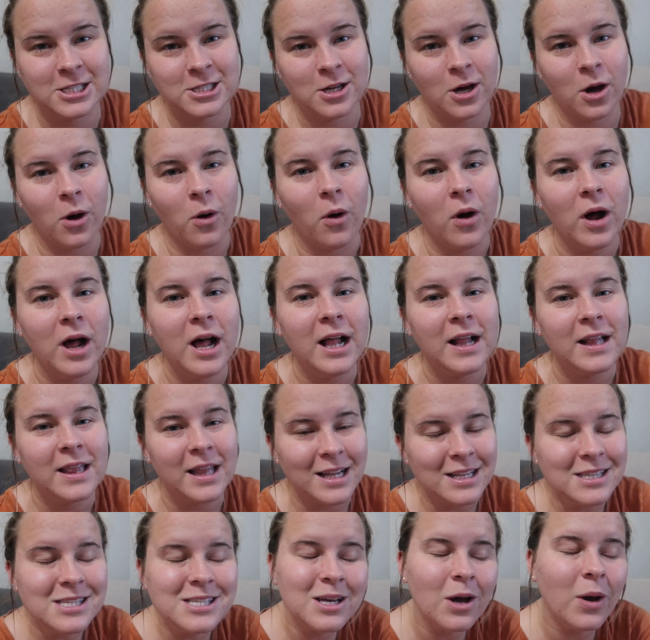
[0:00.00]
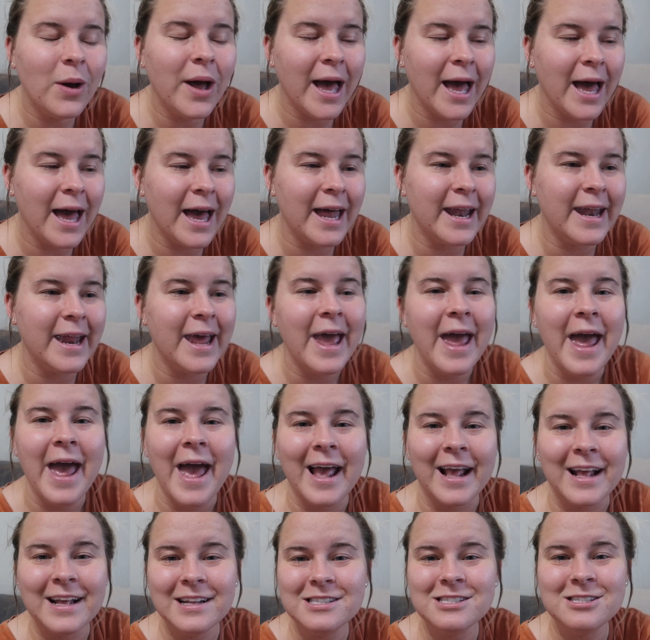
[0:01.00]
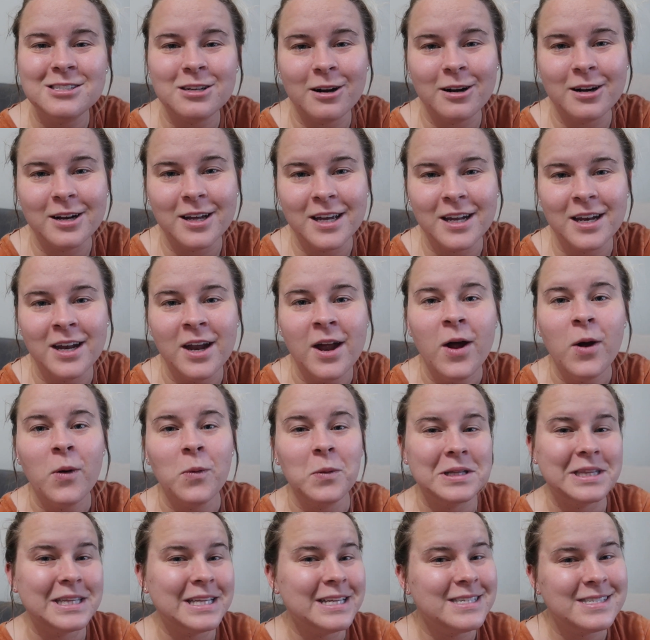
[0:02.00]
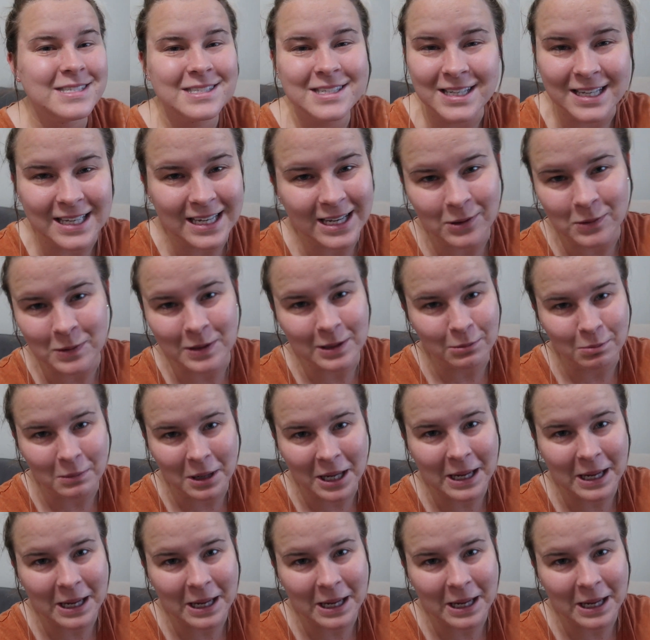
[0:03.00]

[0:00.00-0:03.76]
So let's go ahead and get started with this clean with